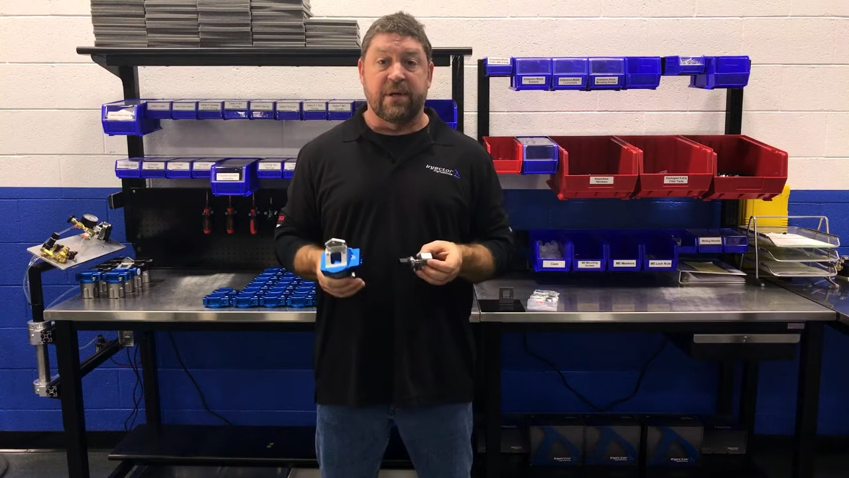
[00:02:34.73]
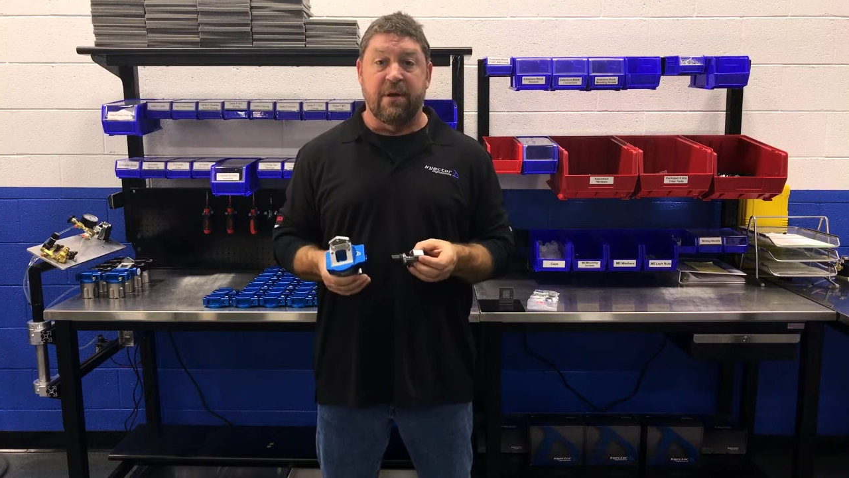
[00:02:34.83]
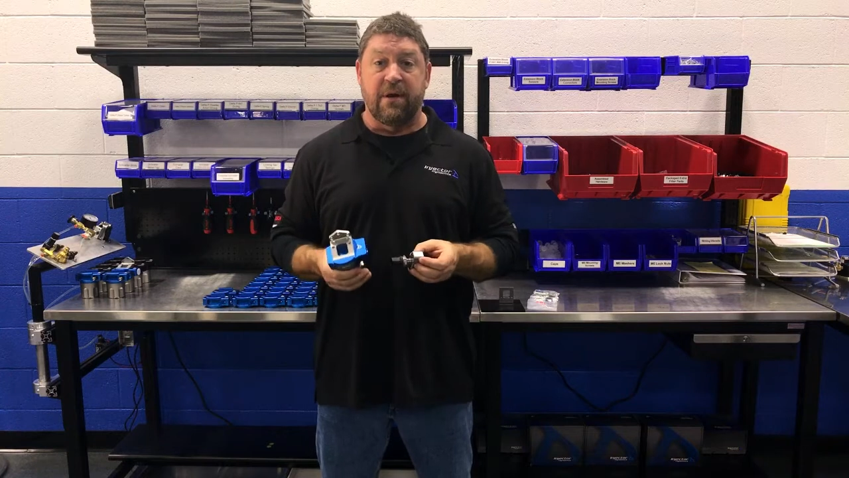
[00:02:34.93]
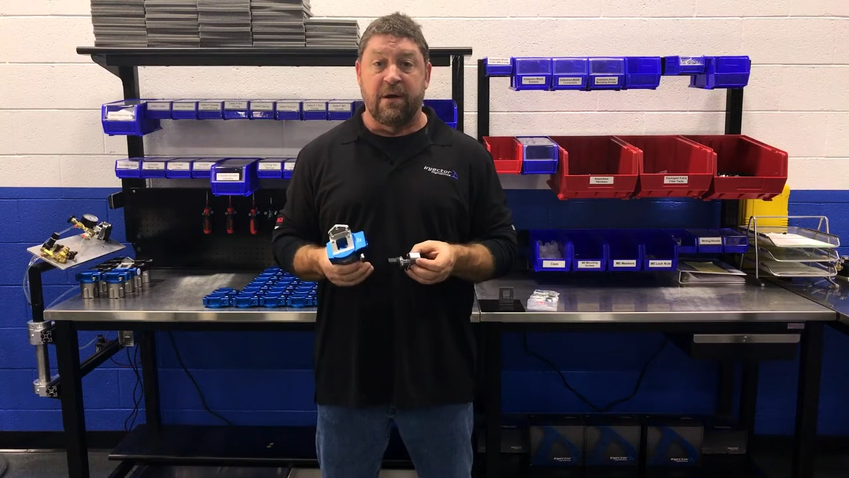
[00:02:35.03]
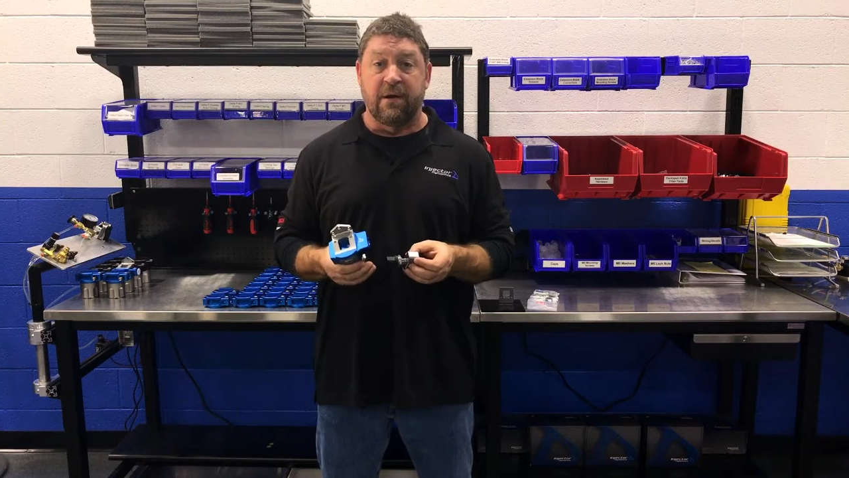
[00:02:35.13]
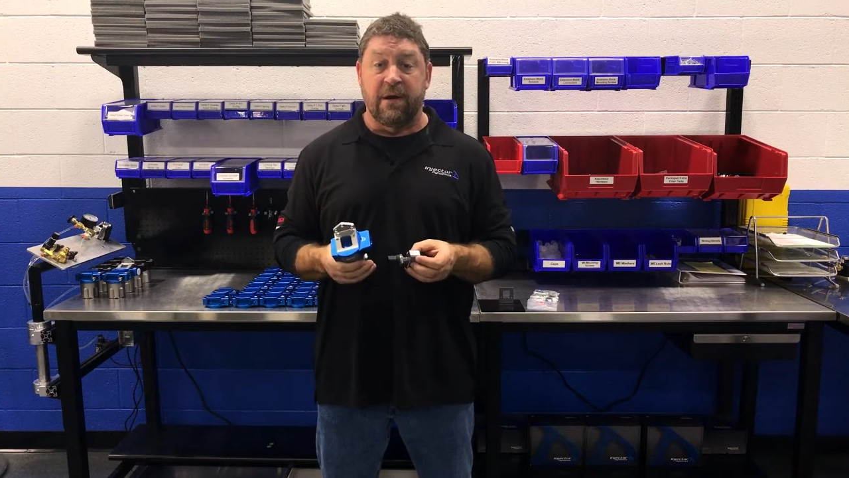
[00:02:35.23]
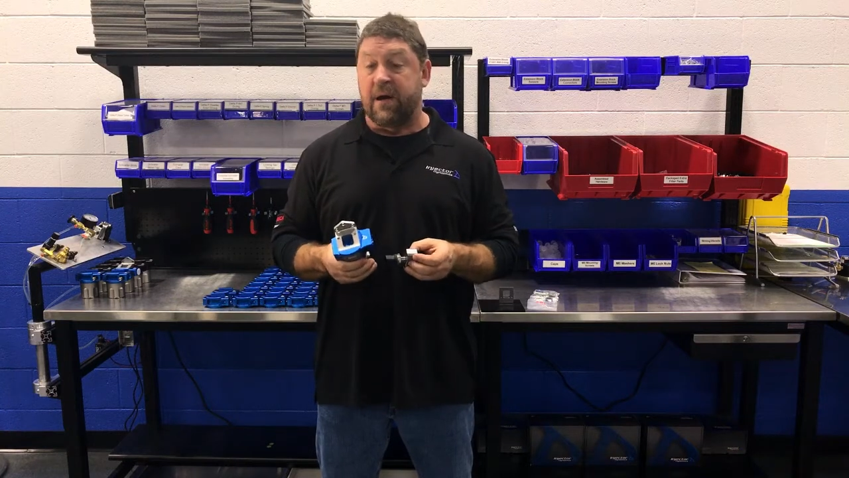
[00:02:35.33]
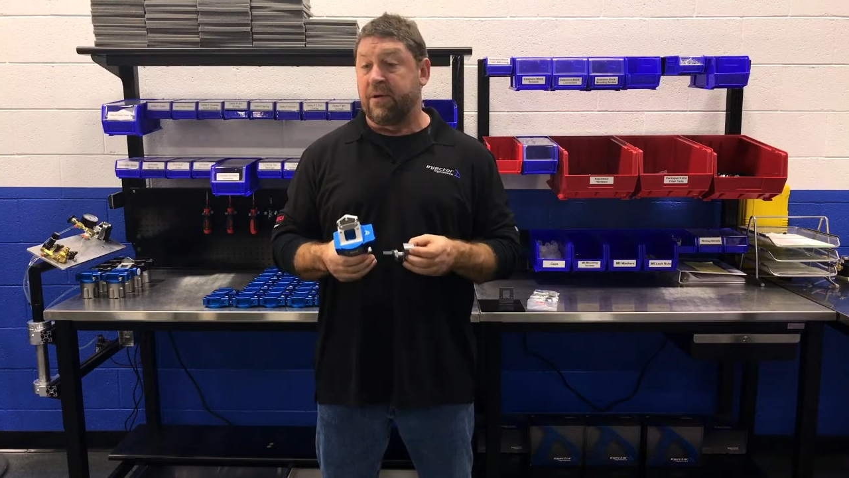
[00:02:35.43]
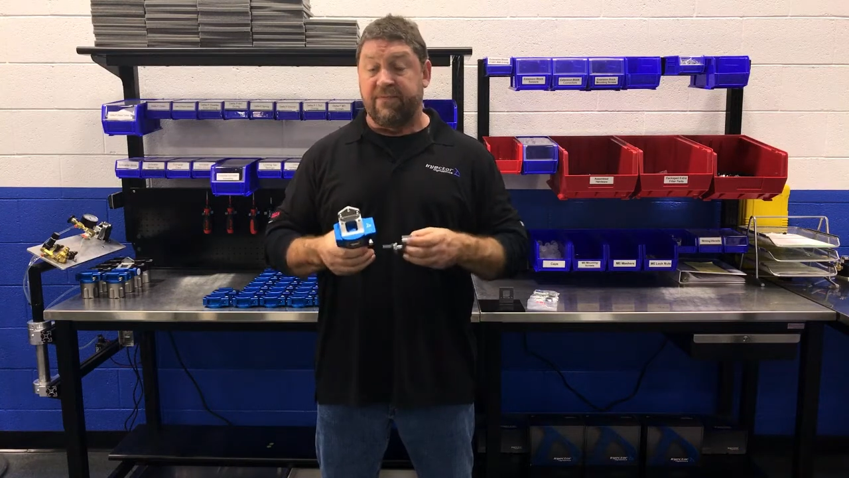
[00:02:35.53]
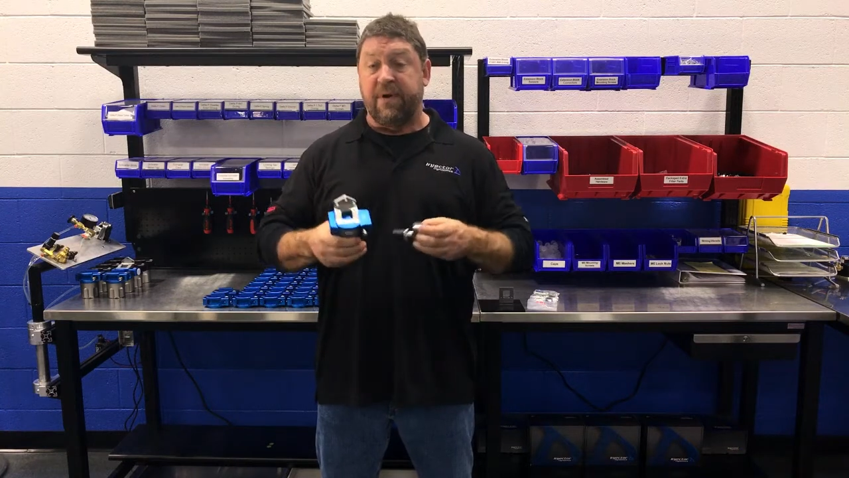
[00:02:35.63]
car
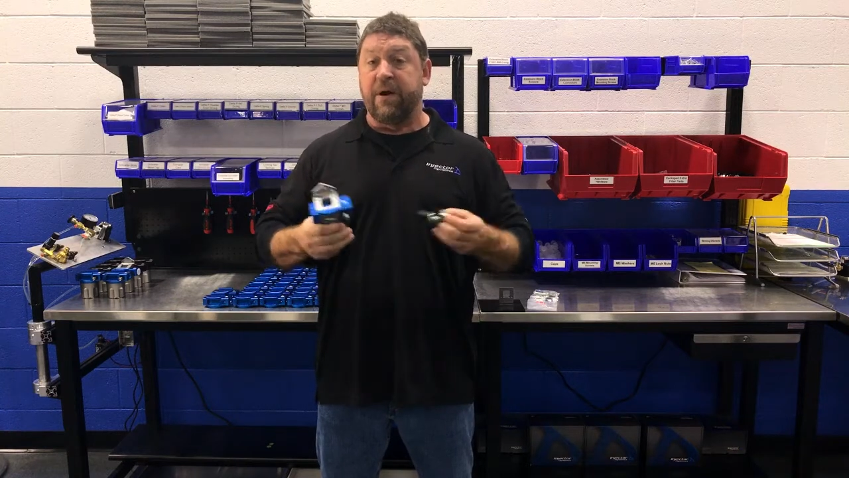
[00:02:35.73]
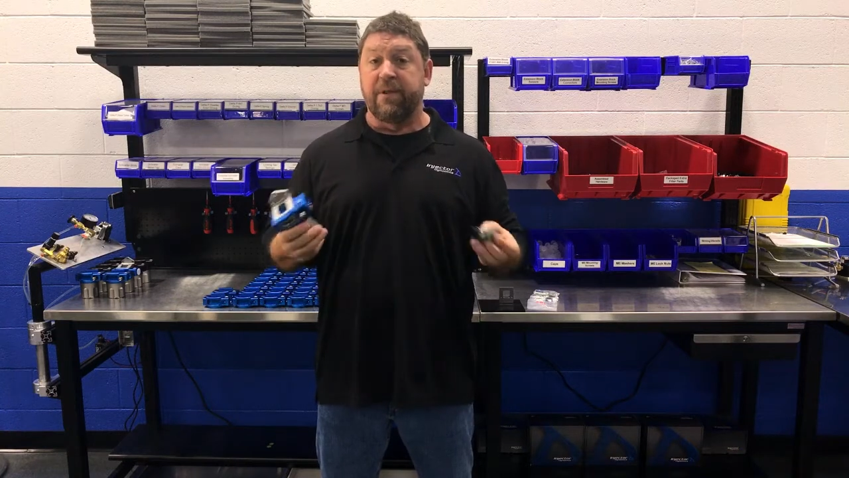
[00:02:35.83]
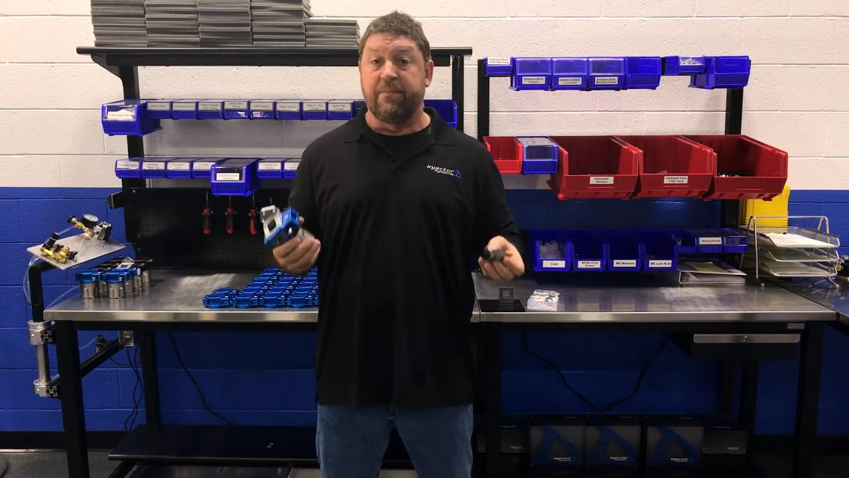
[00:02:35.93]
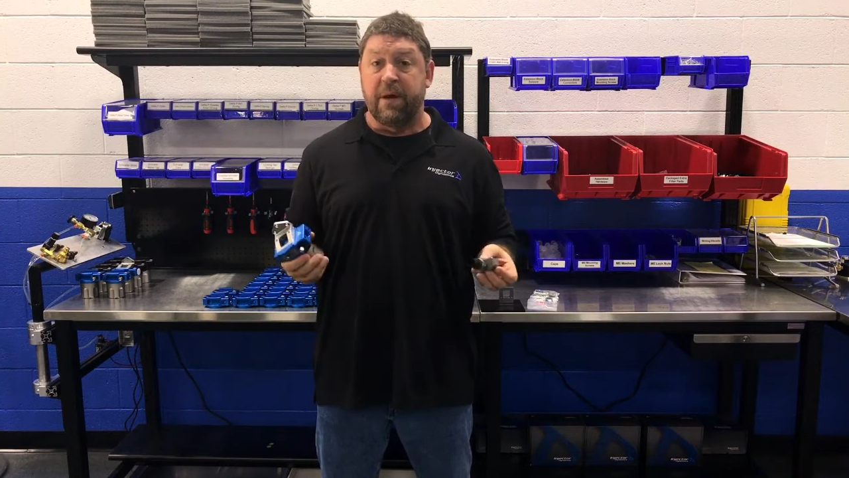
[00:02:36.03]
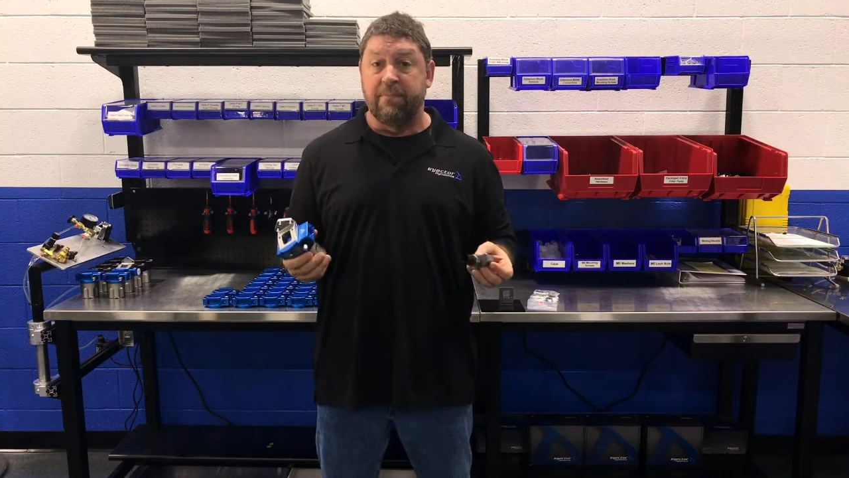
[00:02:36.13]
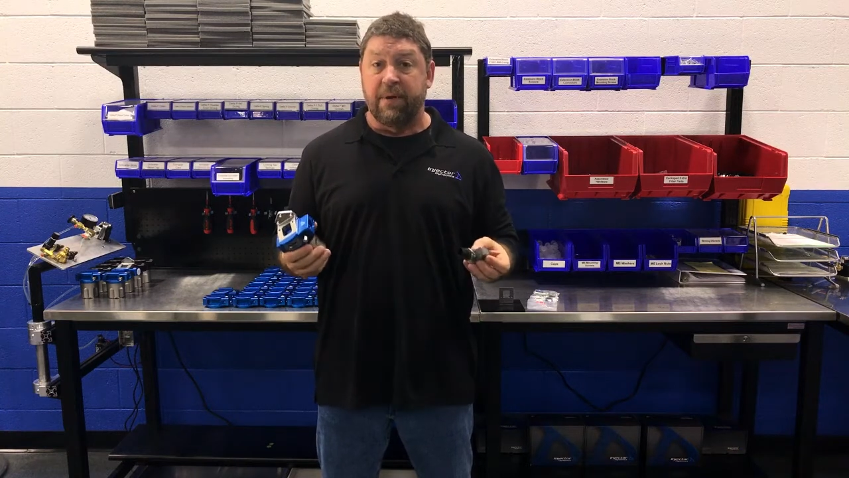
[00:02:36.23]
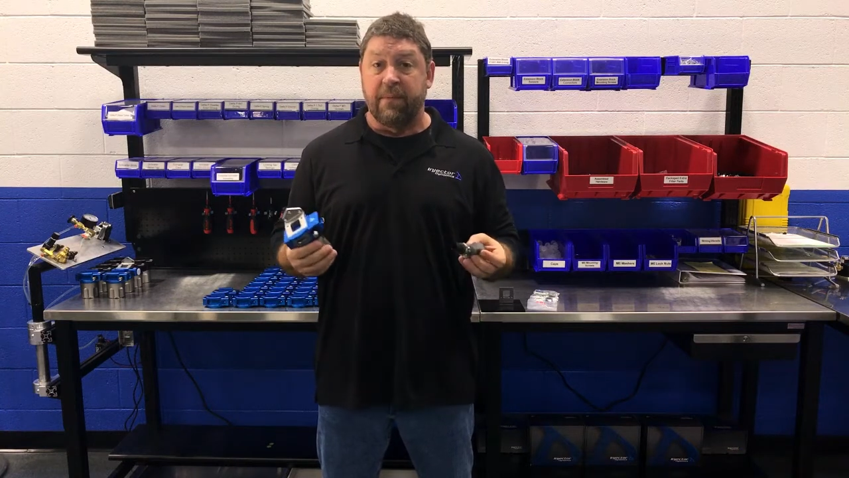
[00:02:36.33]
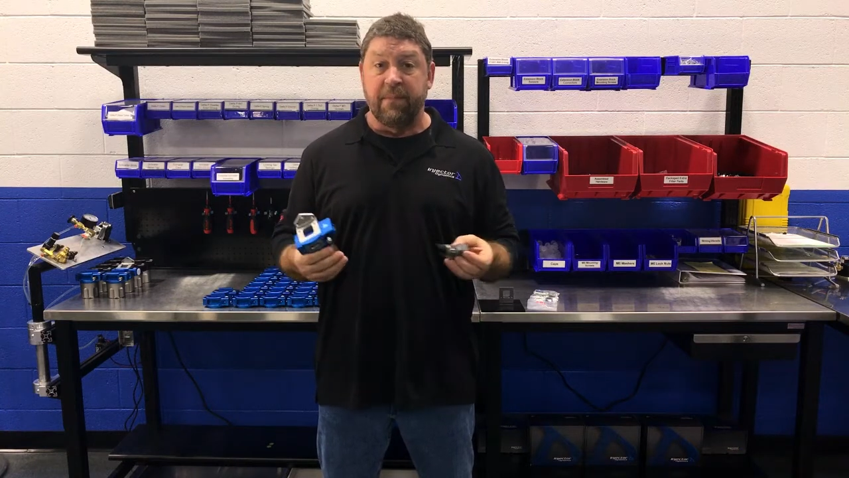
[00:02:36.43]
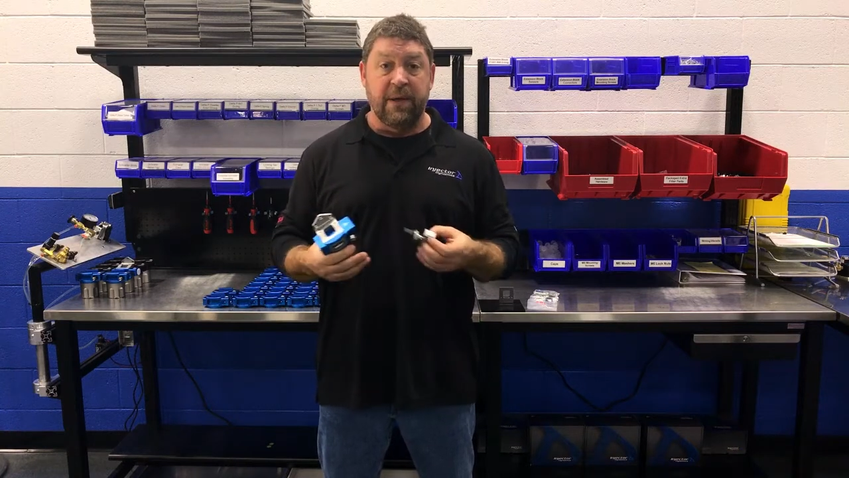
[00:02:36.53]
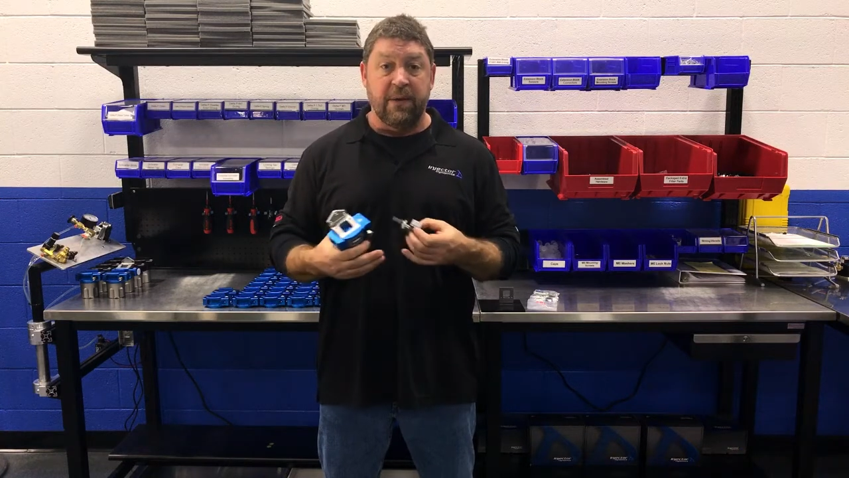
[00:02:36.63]
on or fire the pump up